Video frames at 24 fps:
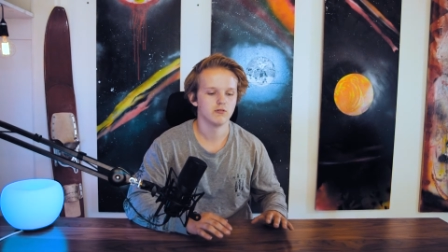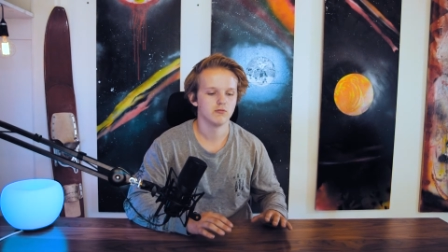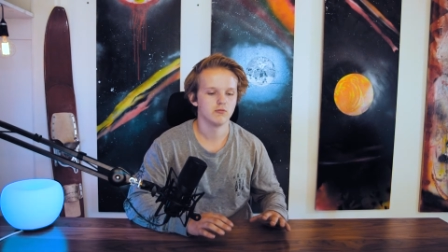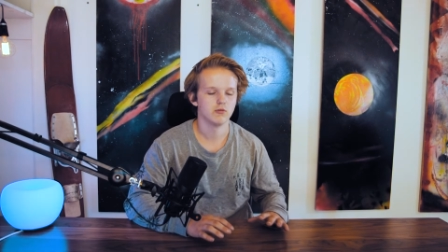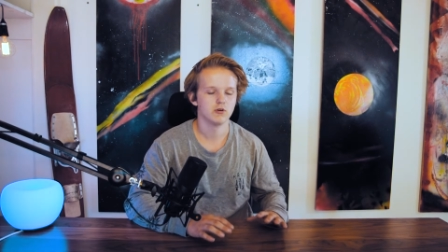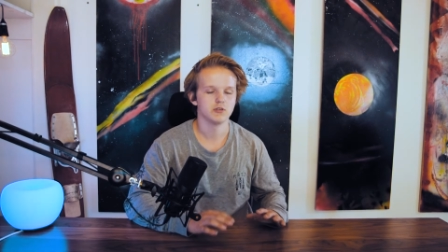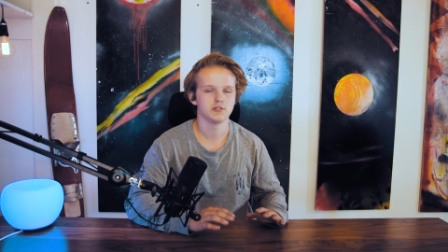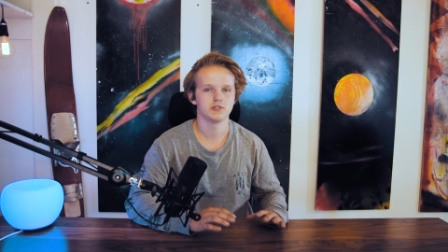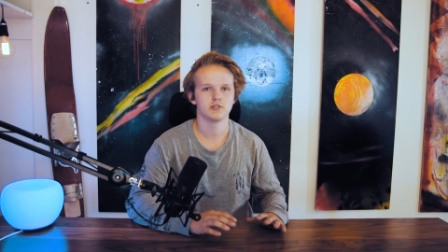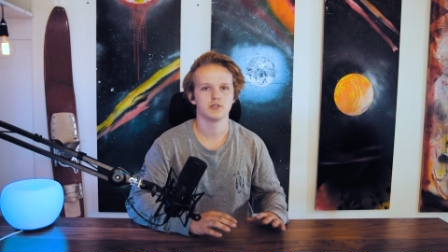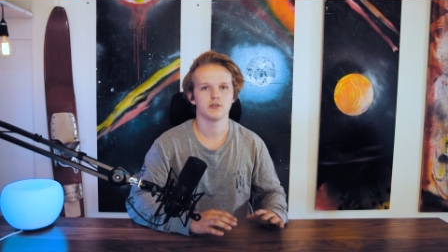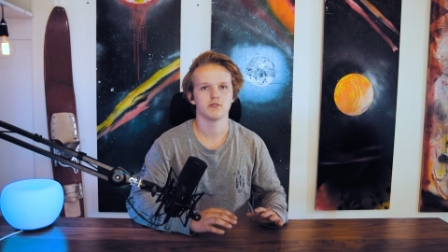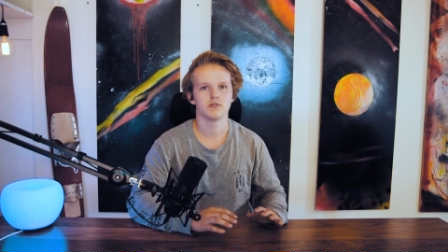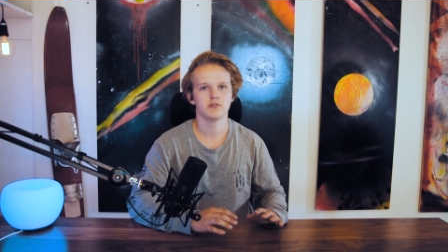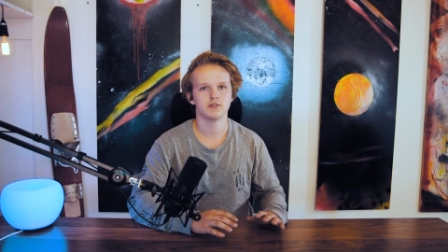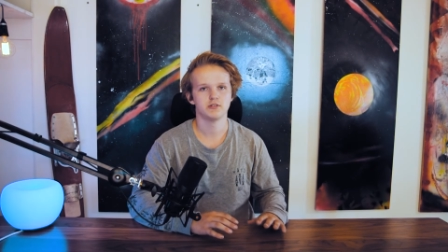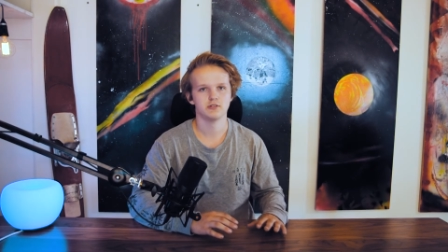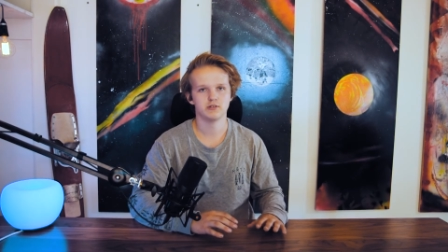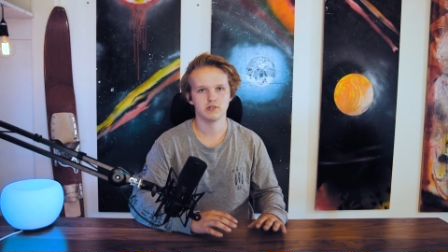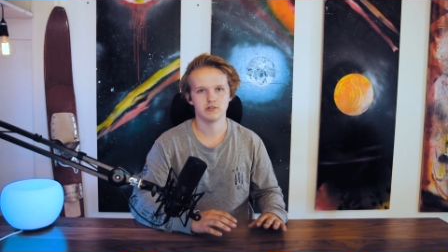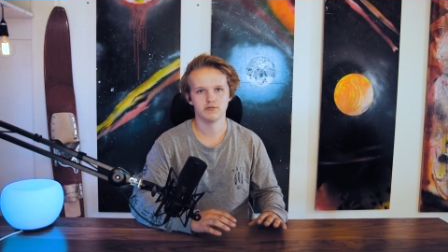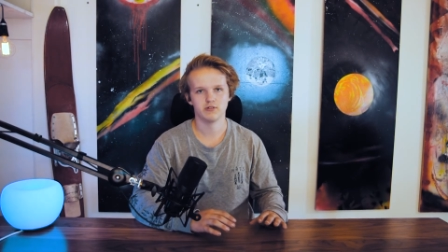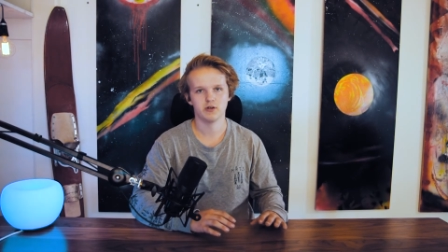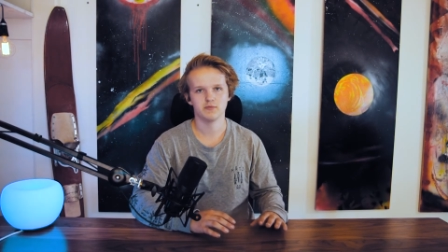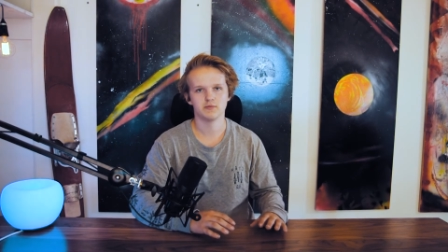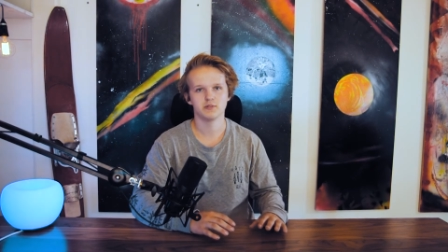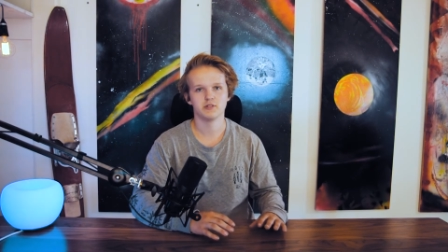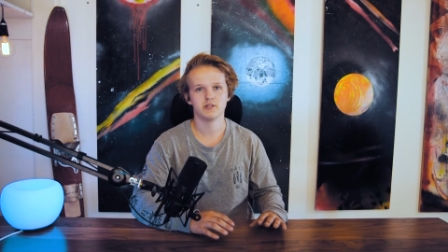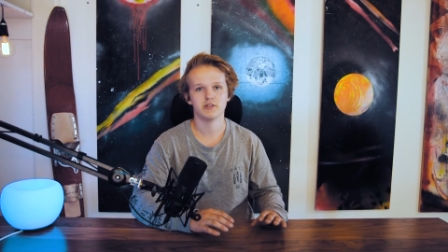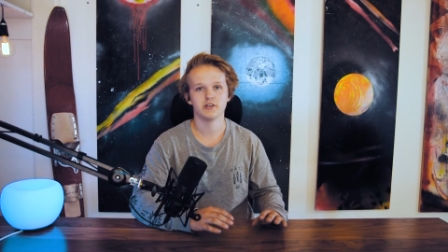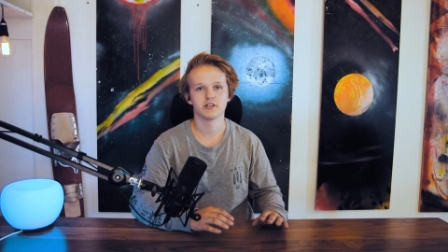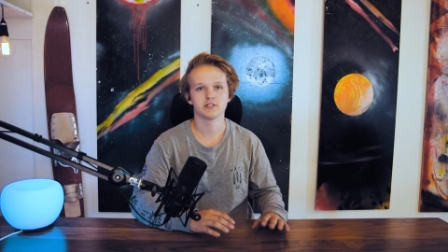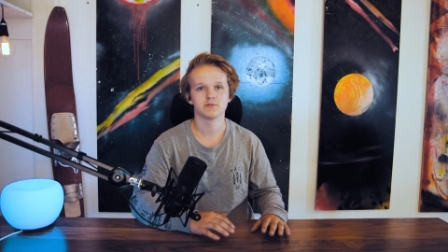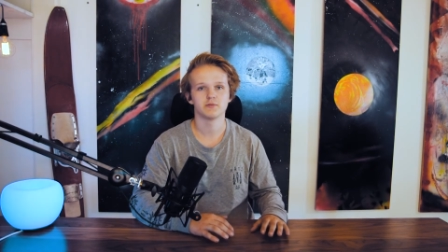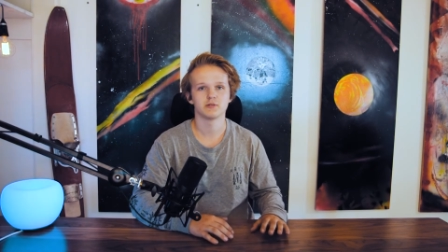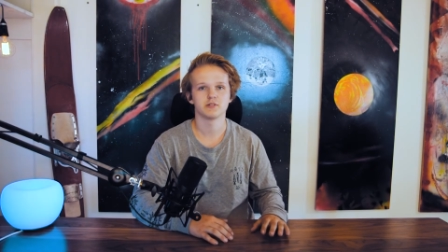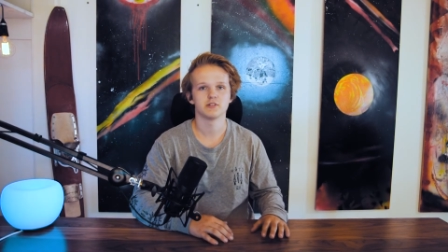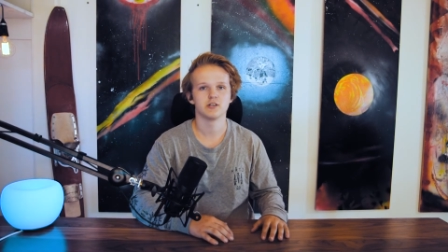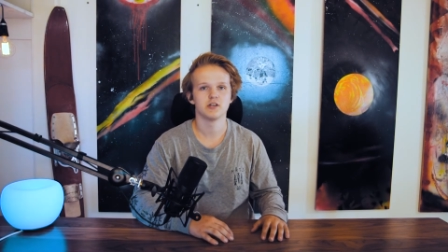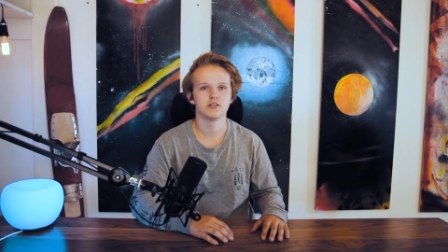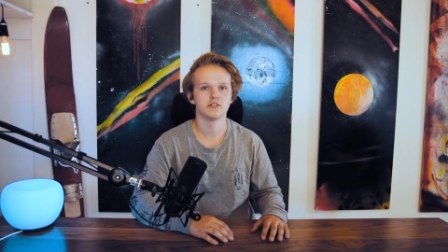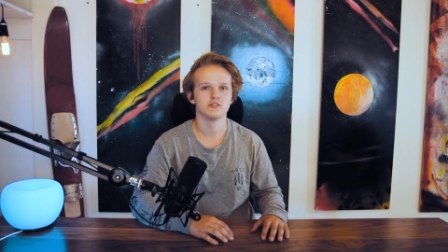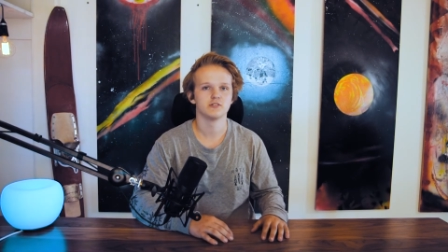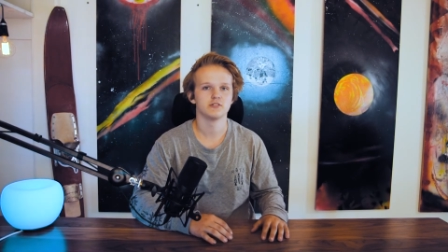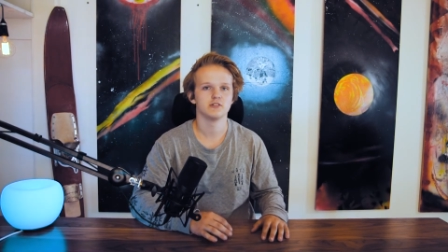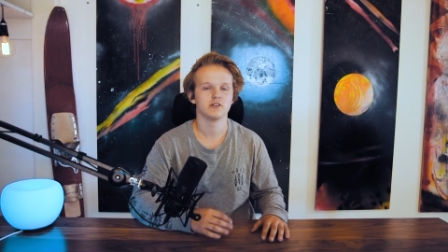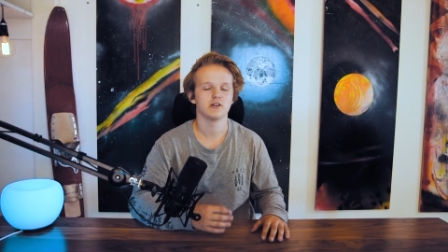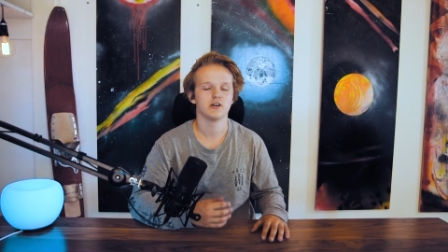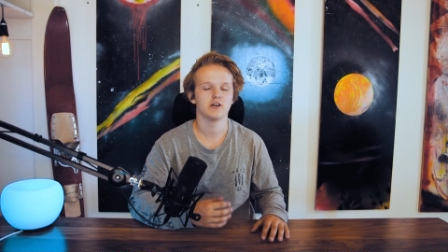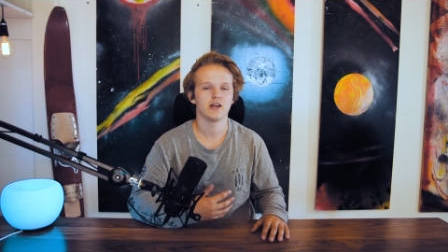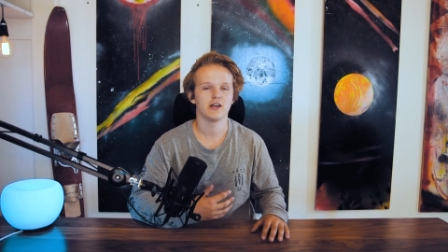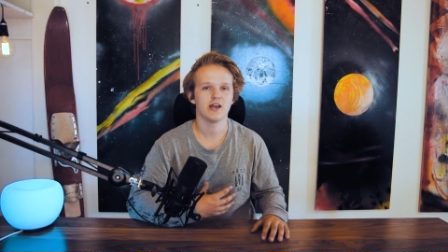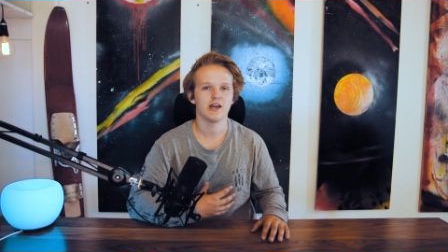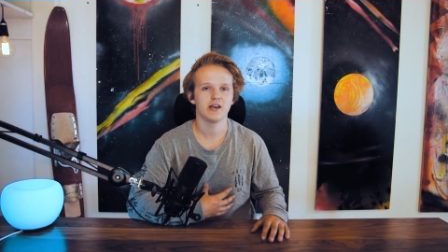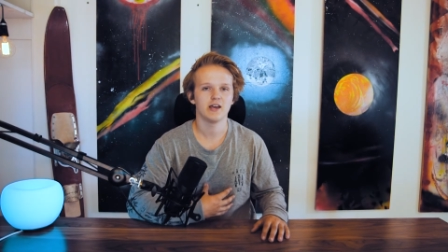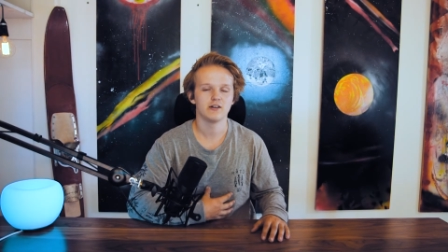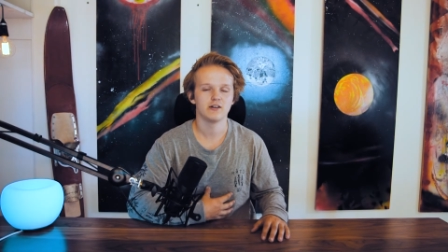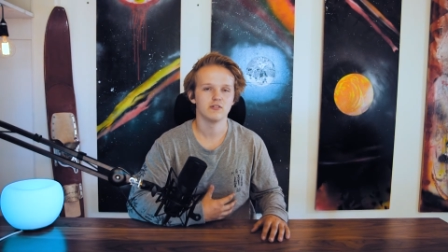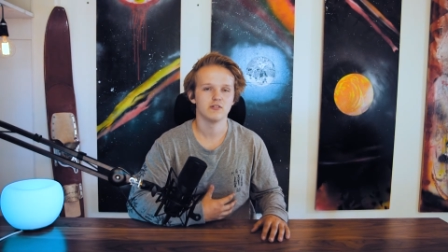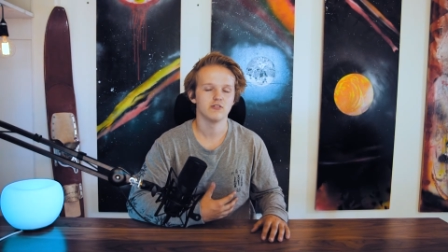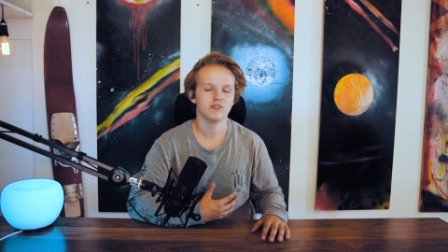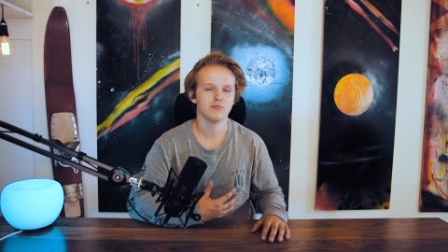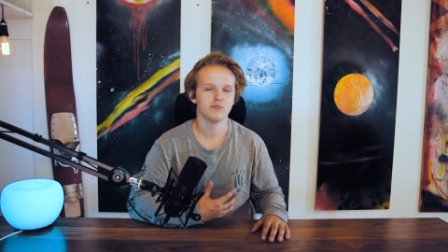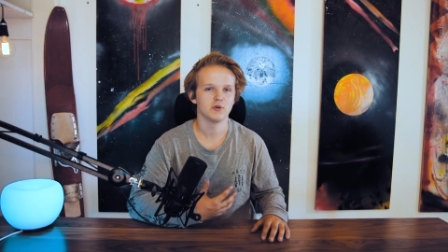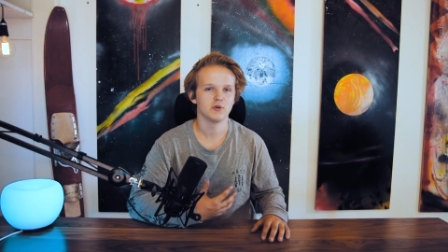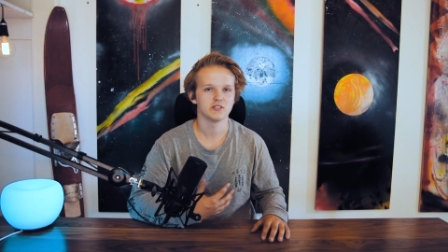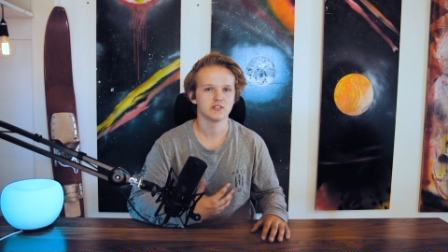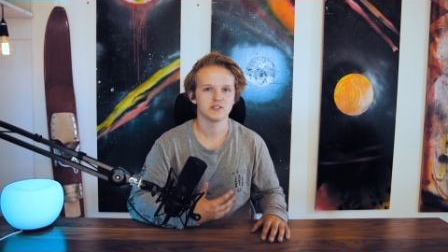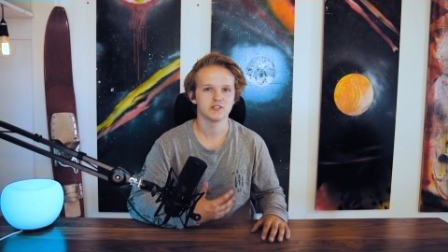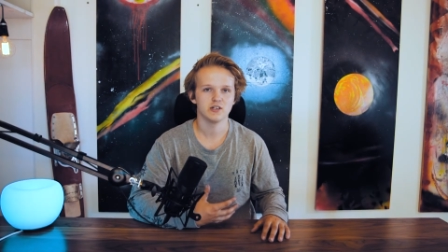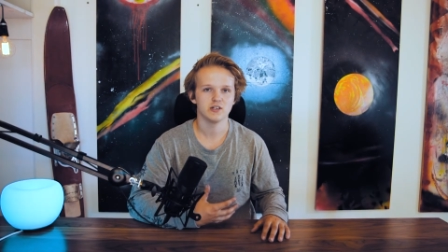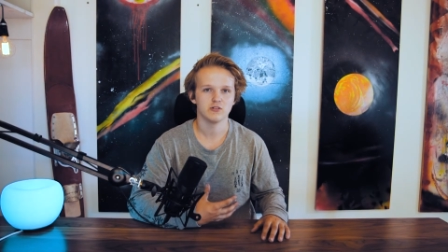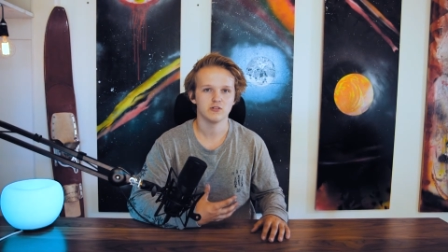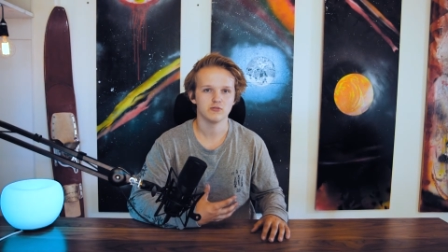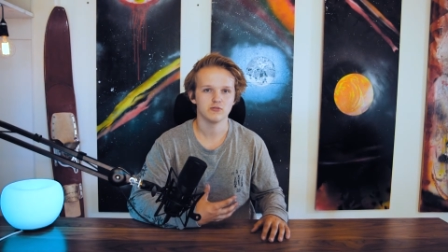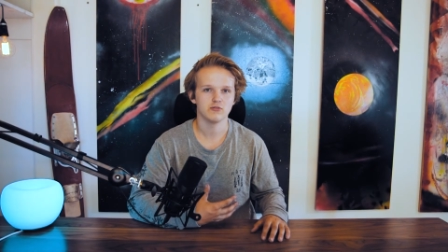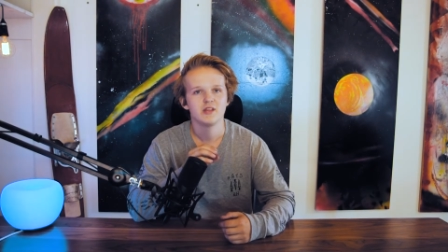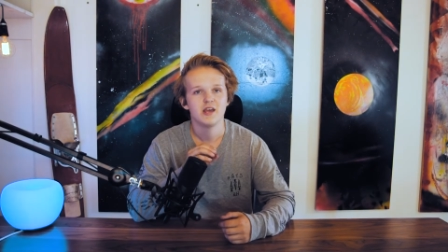wasn't going to live up to the expectations that I had of myself.